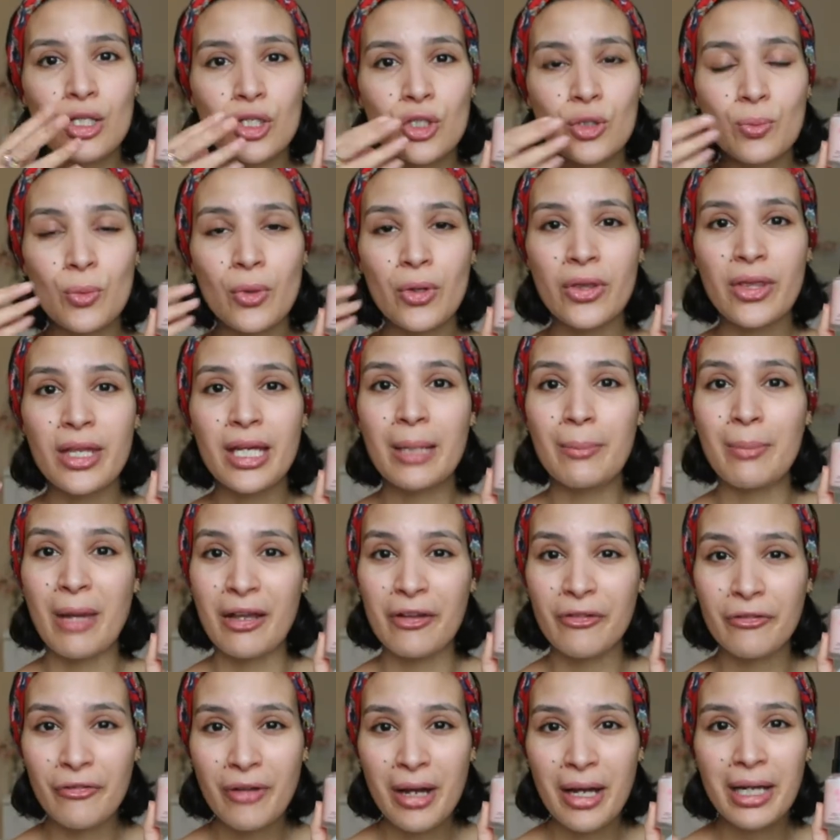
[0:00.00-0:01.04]
smoothing my
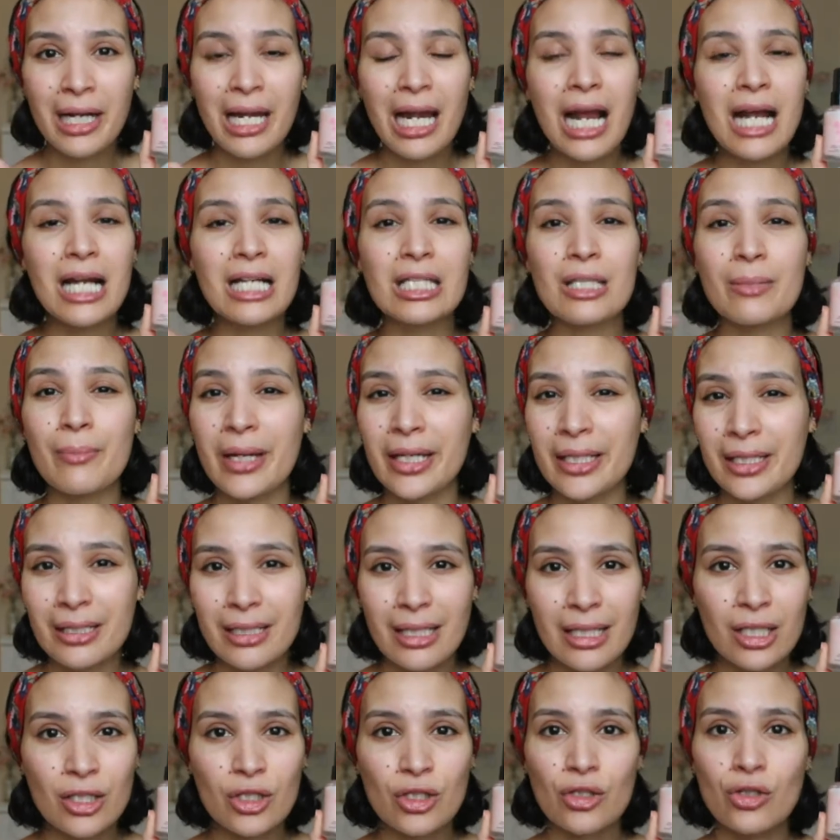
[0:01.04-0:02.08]
fine lines, my
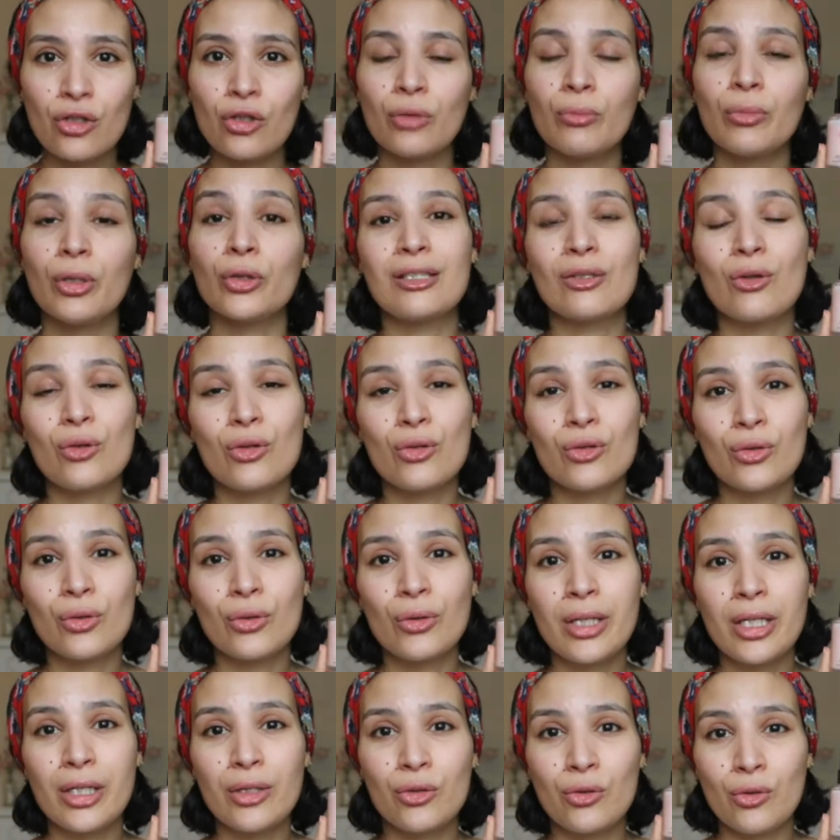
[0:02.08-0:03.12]
texture, but also
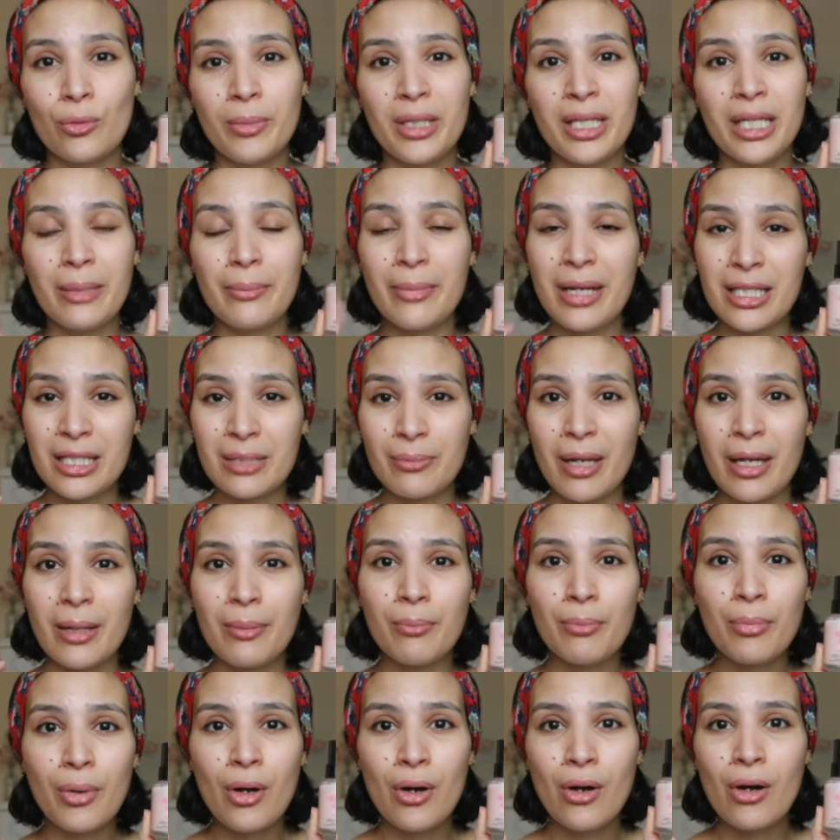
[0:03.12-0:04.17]
going to minimize my
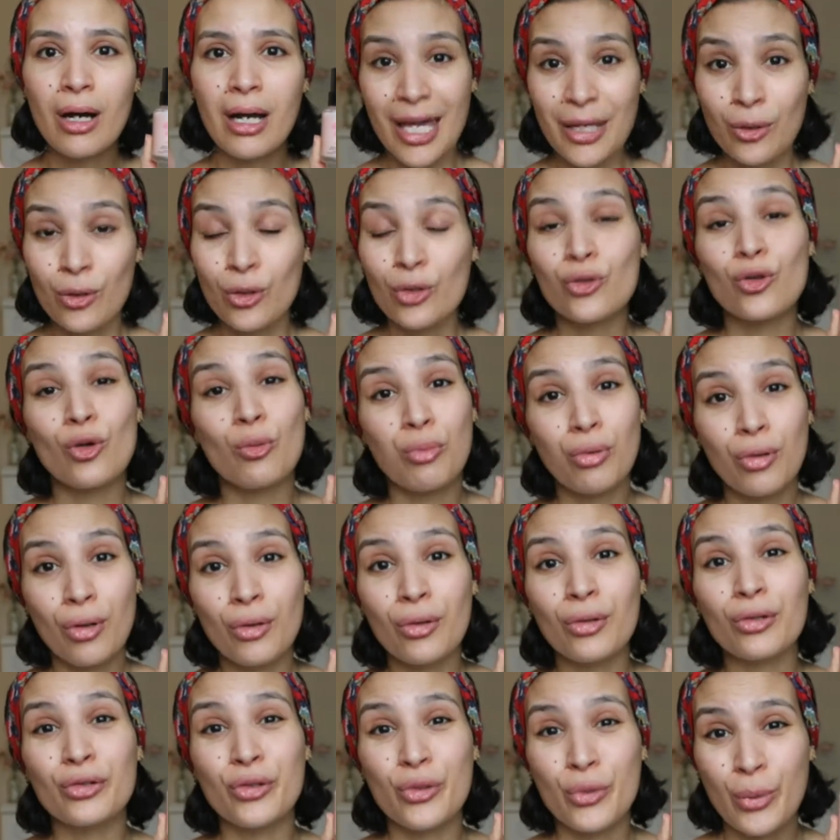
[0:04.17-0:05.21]
pore and also
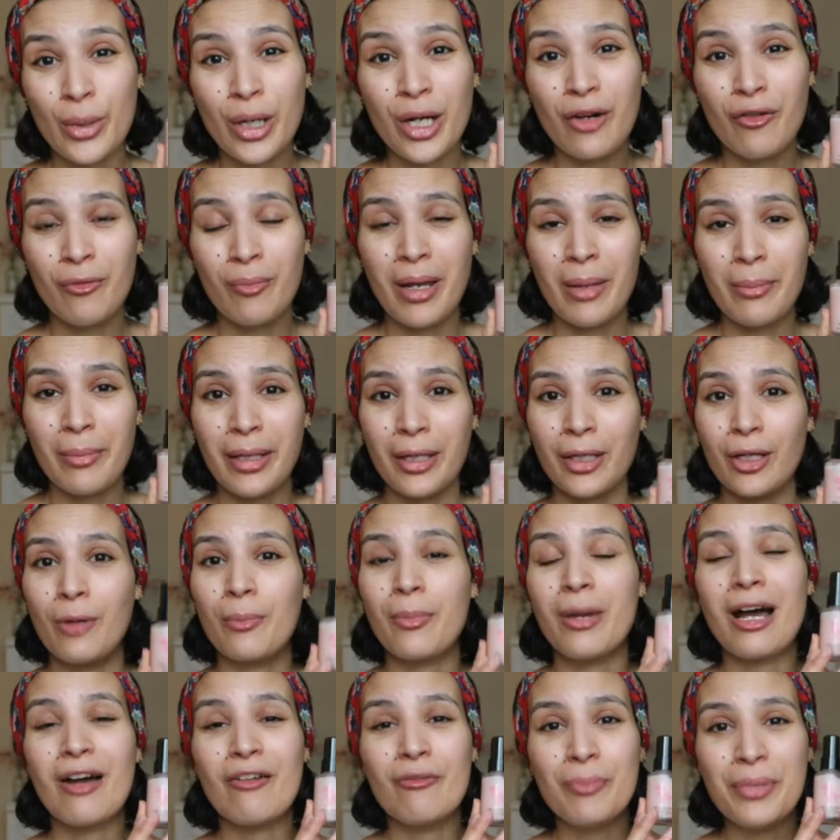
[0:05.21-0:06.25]
prolong the wear of my makeup.
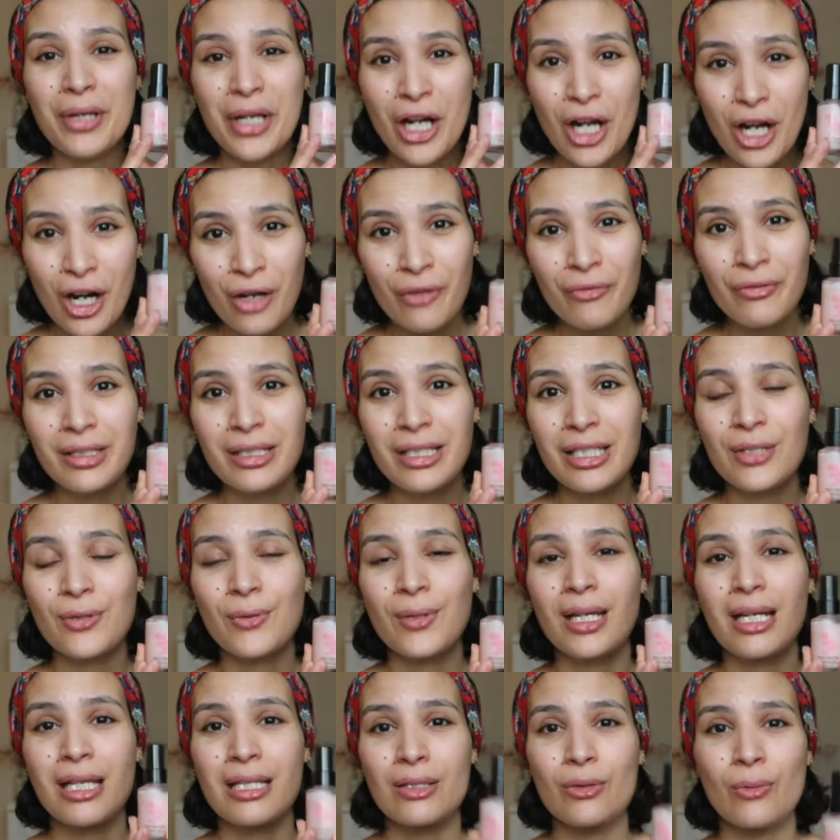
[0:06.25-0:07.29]
I've been loving this
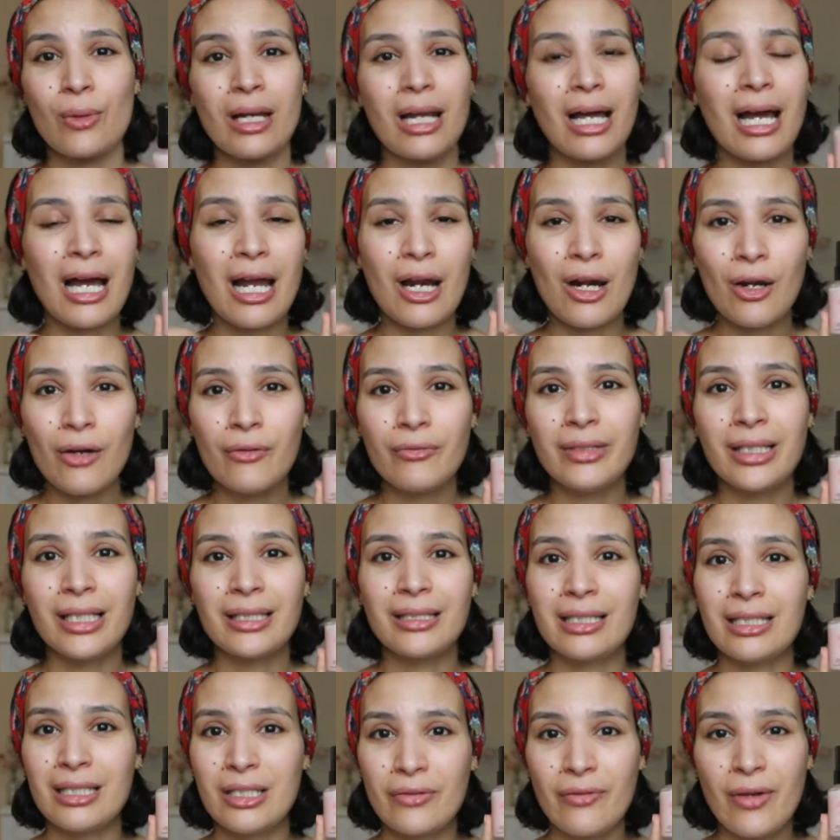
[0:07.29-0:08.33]
one as well. I love
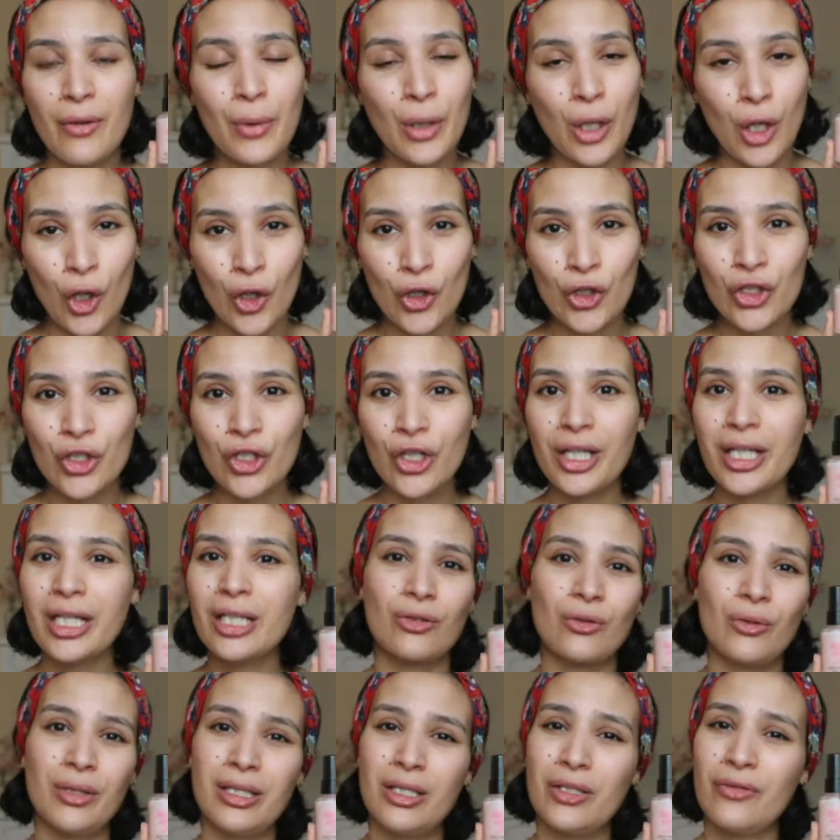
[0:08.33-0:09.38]
that it's very lotiony,
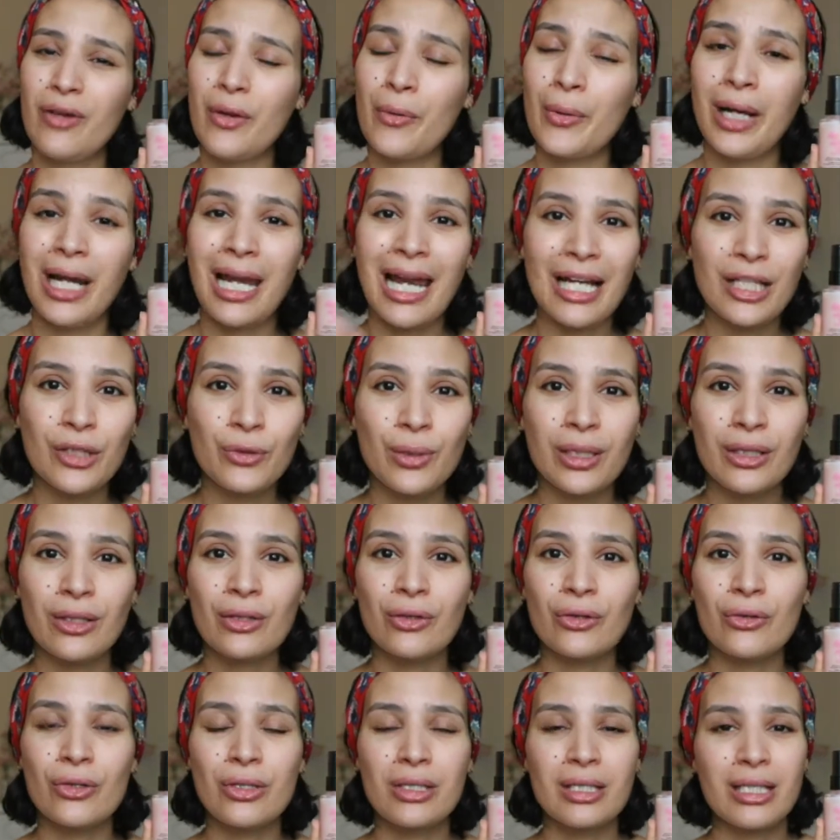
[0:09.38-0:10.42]
so it's very lightweight
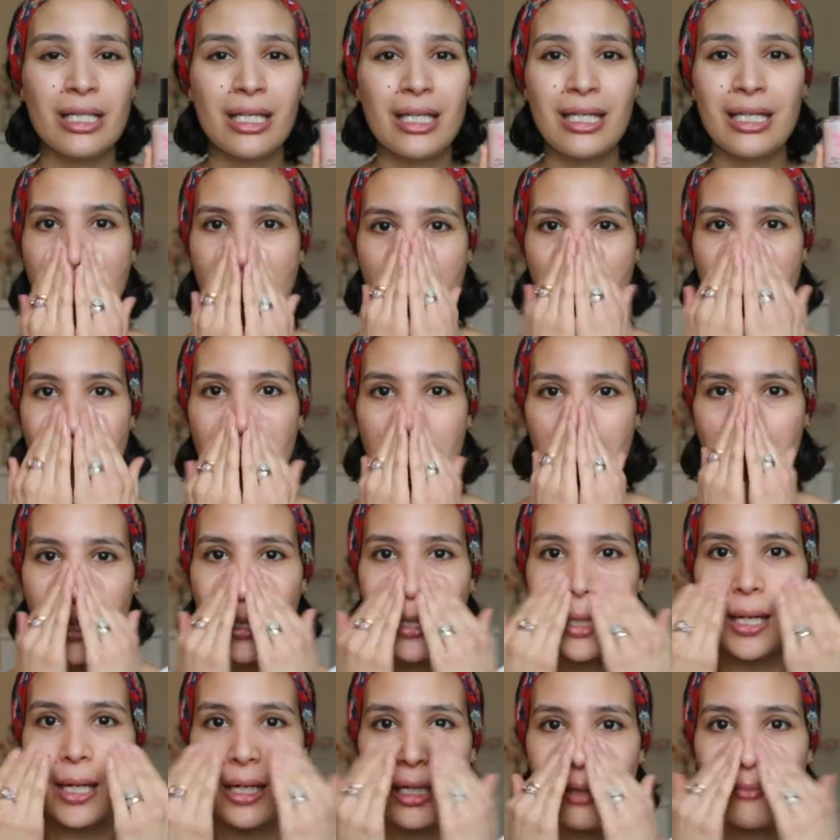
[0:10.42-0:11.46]
on the skin.
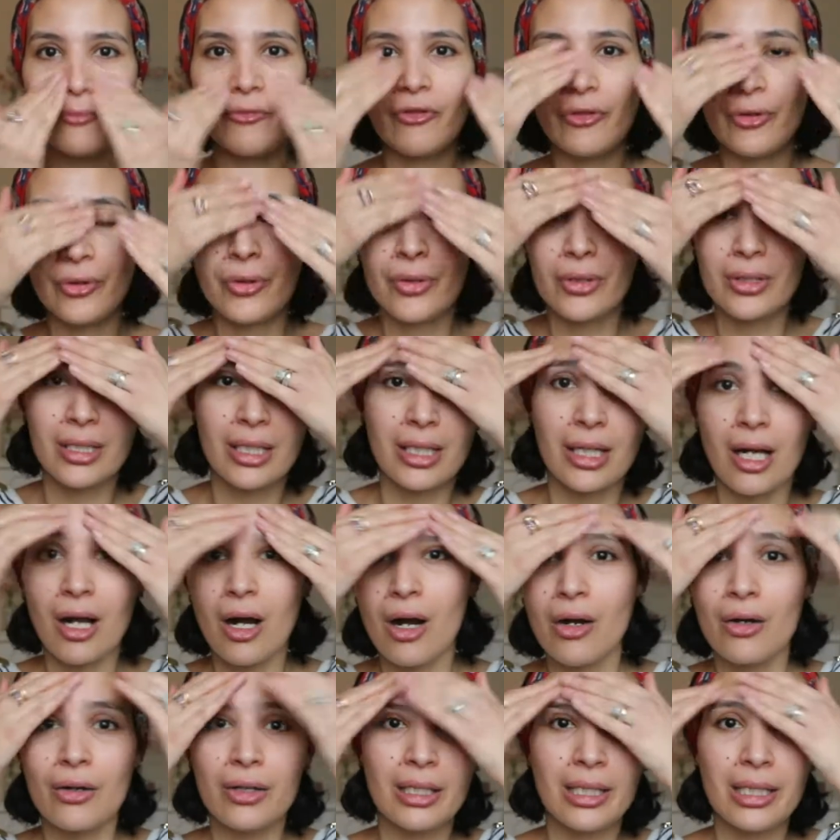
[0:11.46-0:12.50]
And I'm focusing
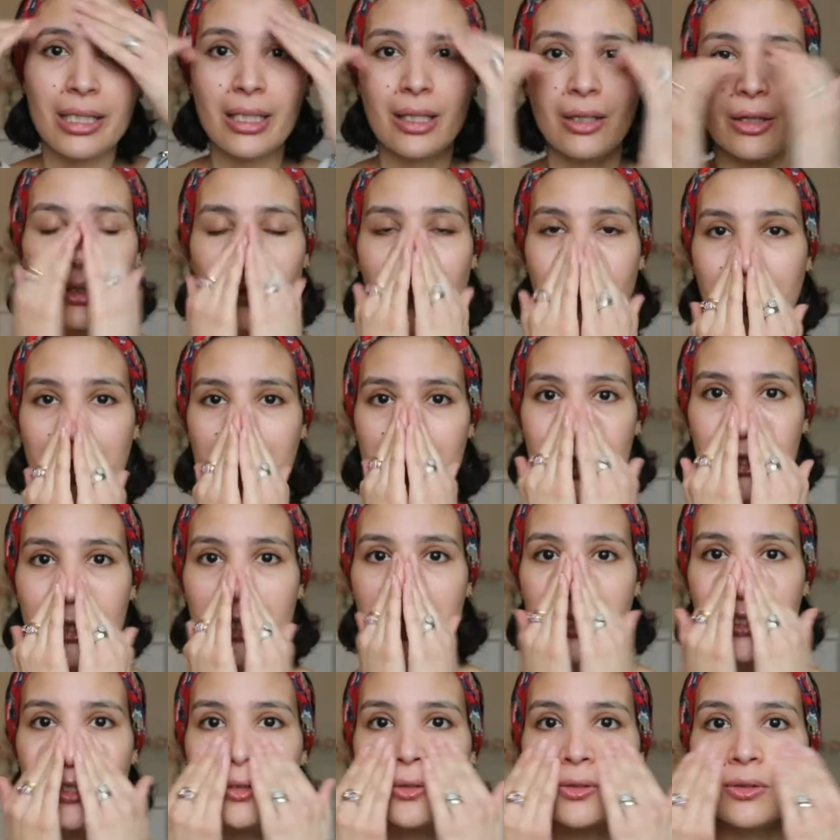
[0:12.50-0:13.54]
only on my
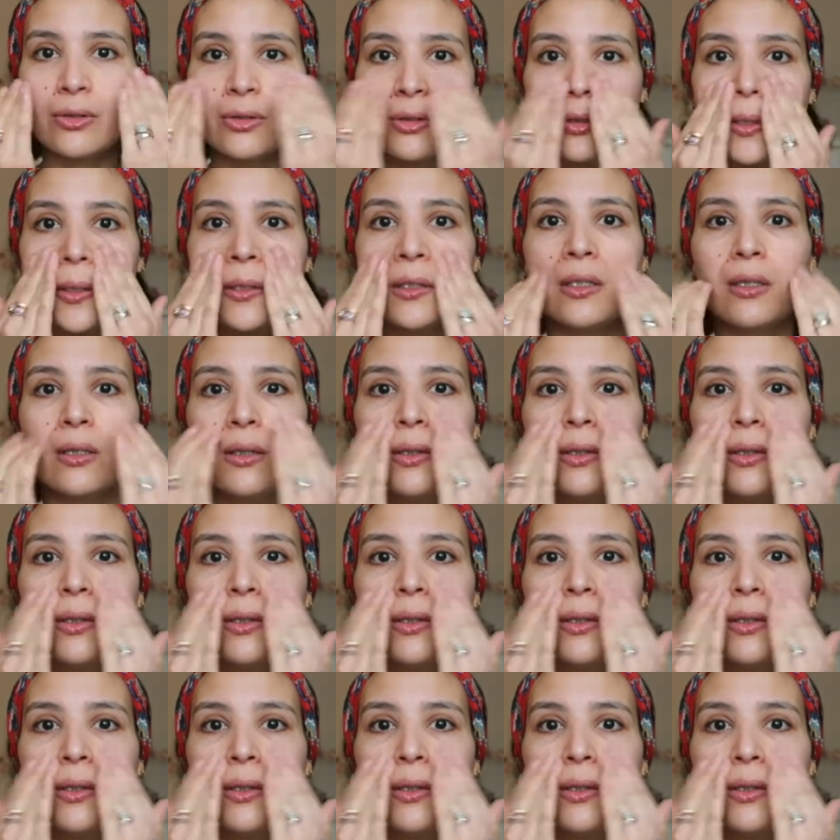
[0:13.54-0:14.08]
T-zone,